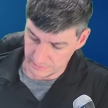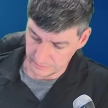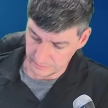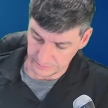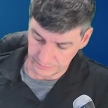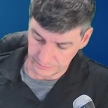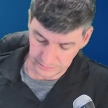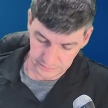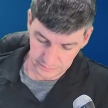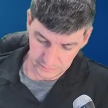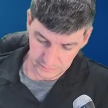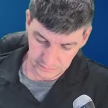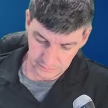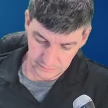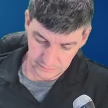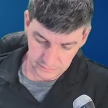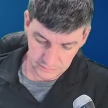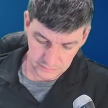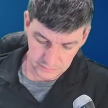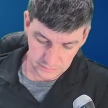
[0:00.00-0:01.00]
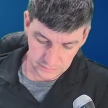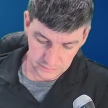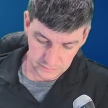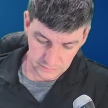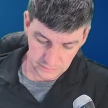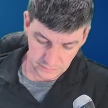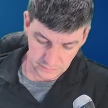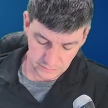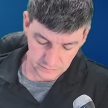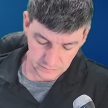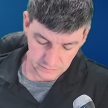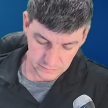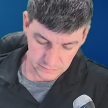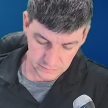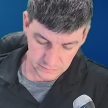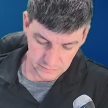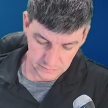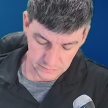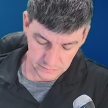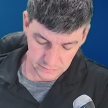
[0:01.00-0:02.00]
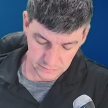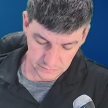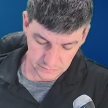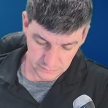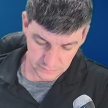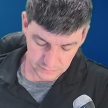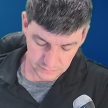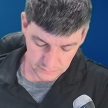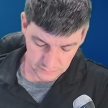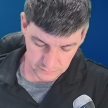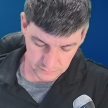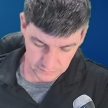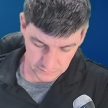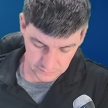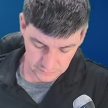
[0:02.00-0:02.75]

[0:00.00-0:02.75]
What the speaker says: [no speech]